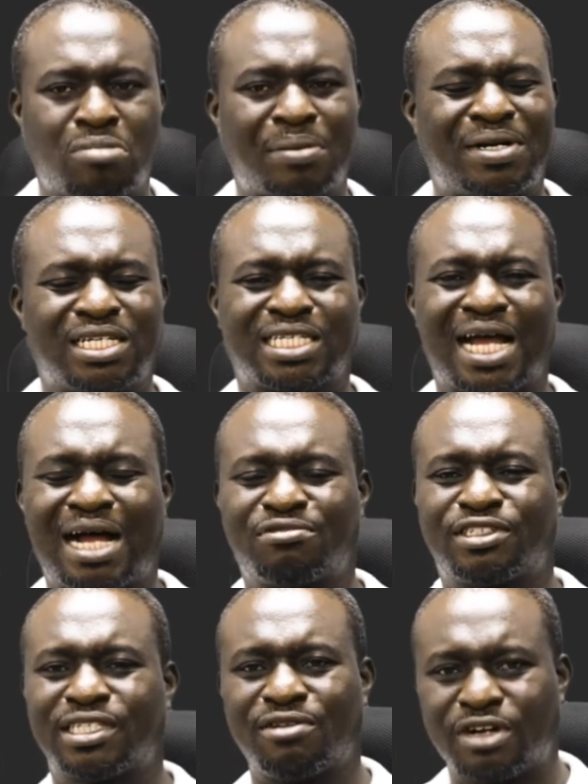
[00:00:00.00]
Mammals
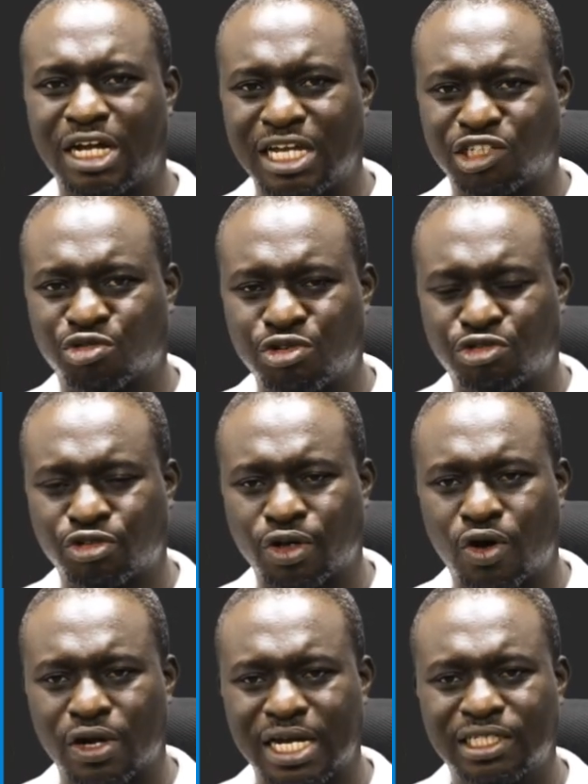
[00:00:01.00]
have several
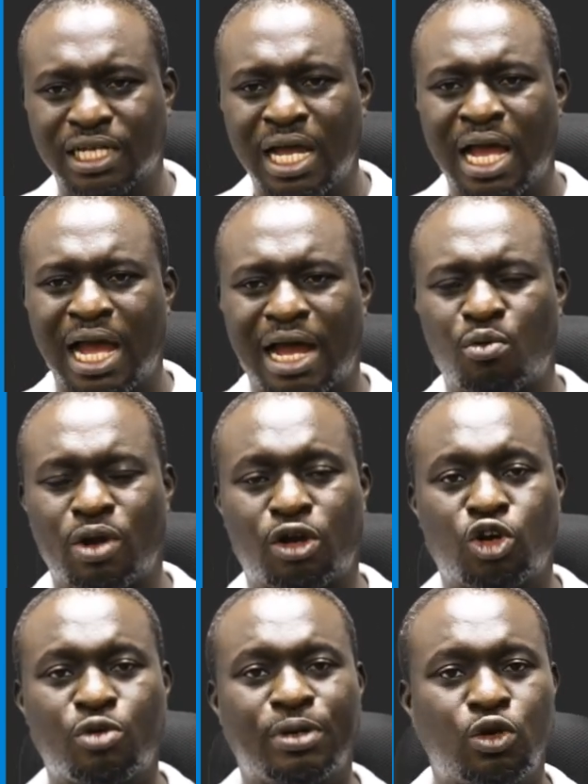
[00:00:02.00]
excretory organs, and we're
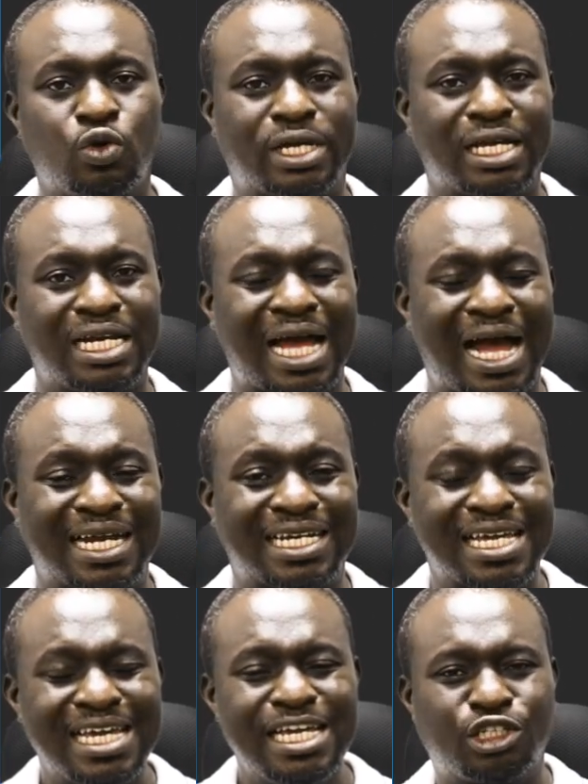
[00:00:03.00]
going to be looking
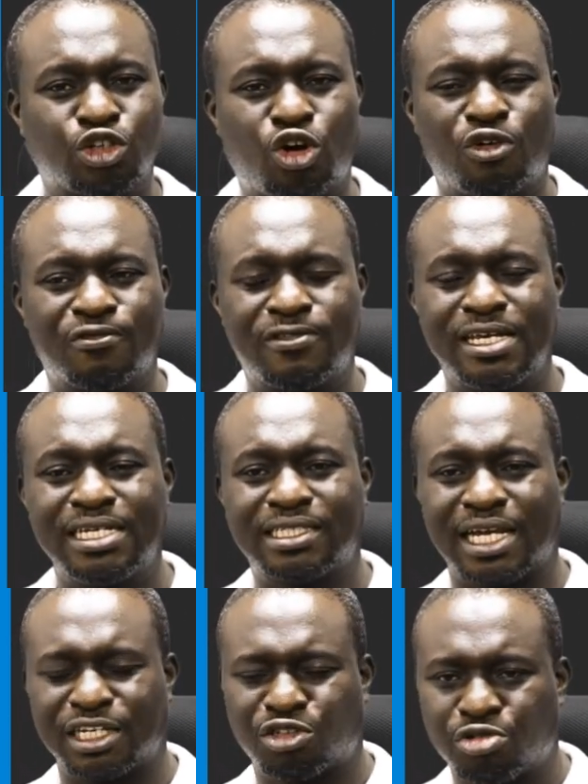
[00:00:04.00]
at each of
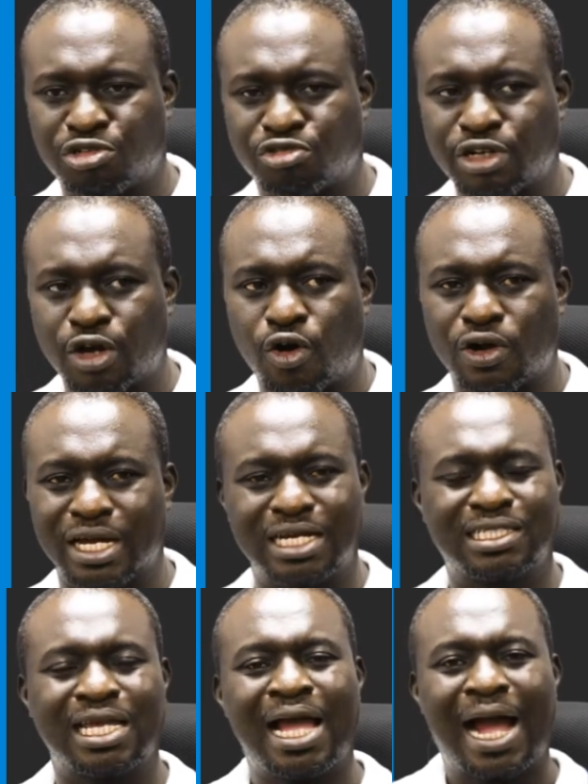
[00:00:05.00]
these excretory
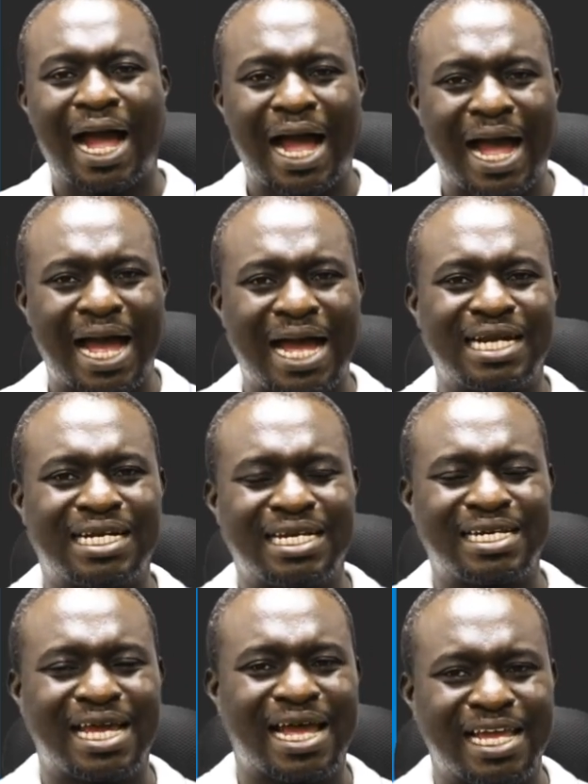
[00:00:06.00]
organs and
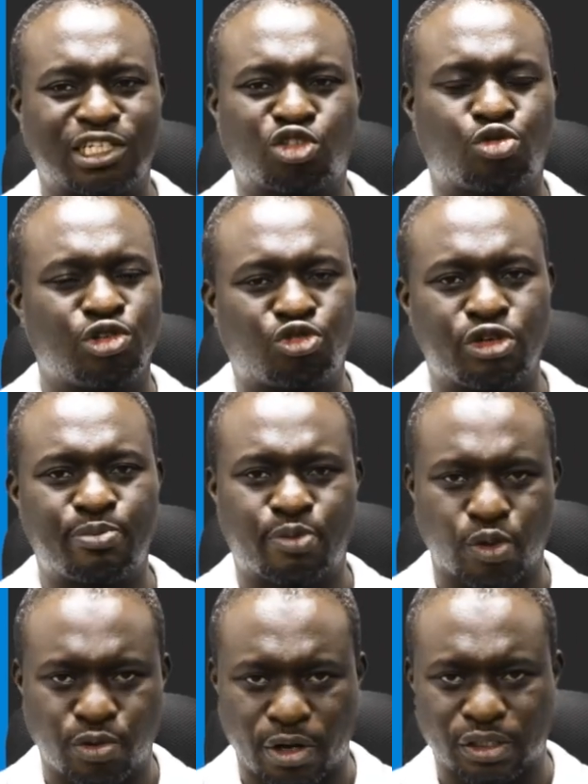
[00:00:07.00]
their excretory
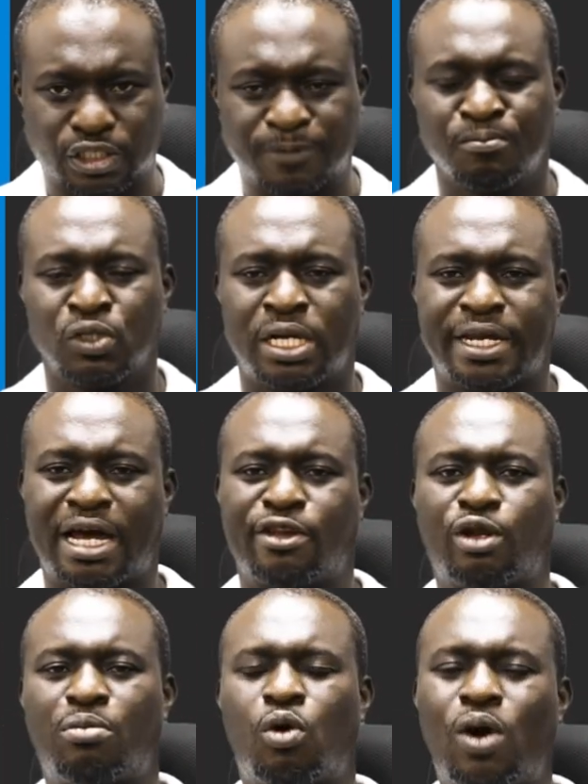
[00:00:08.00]
products. Now,
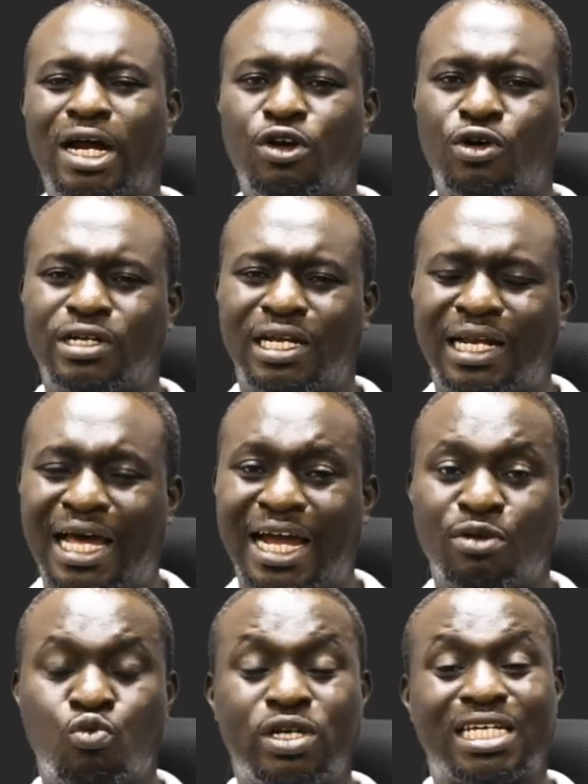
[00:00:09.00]
number one on the
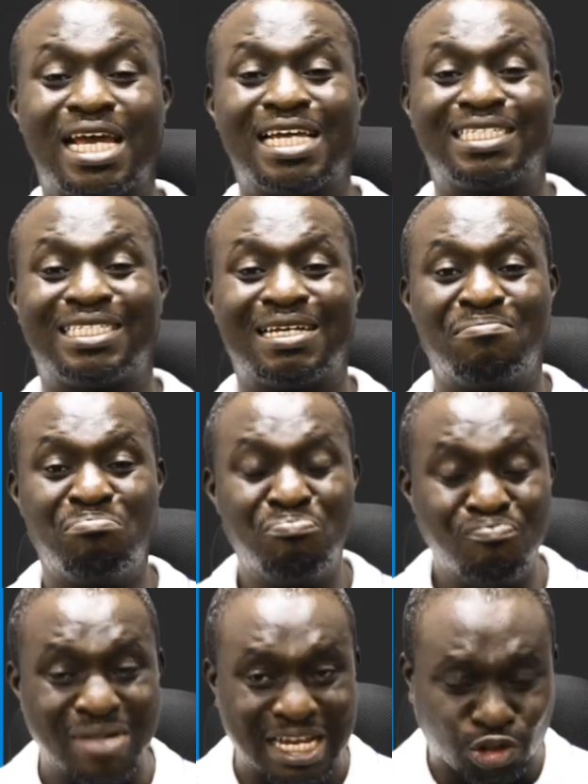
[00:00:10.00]
line, which is the
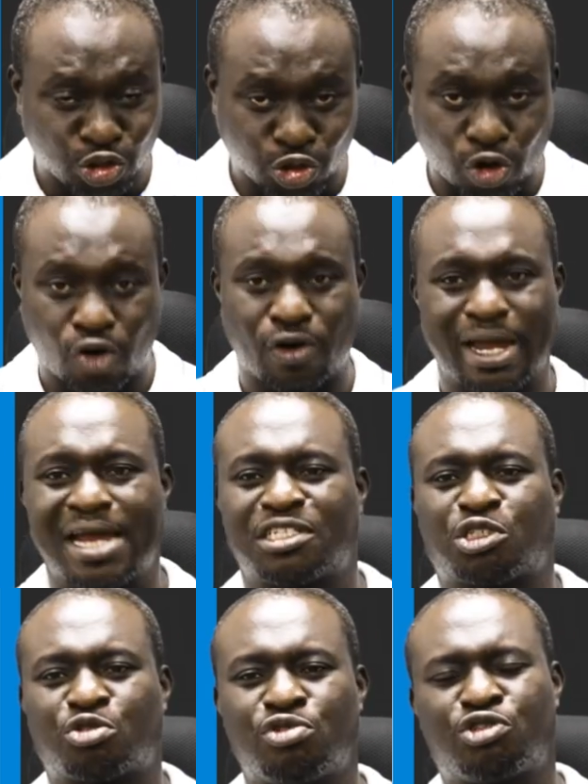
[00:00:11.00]
major
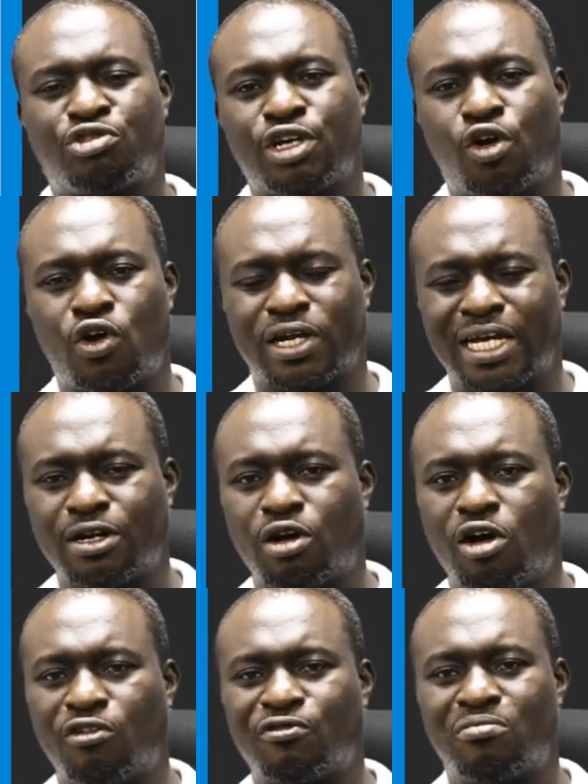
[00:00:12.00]
excretory organ
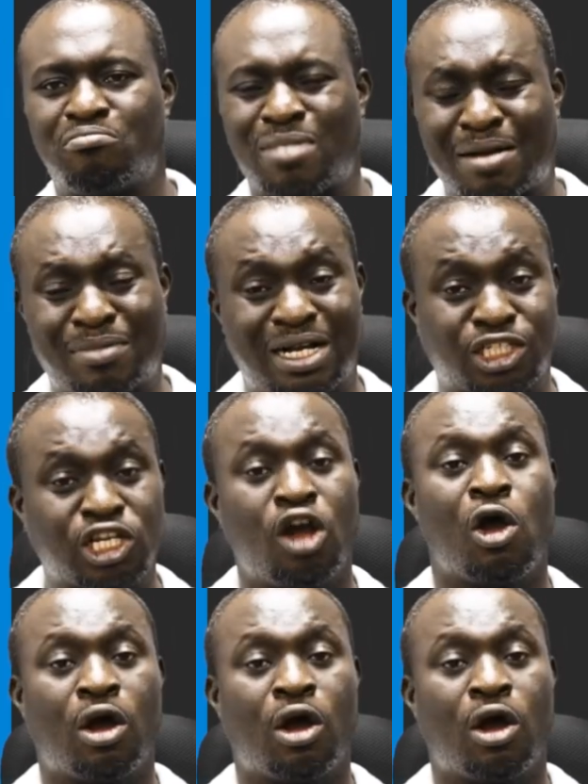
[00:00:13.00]
of mammals,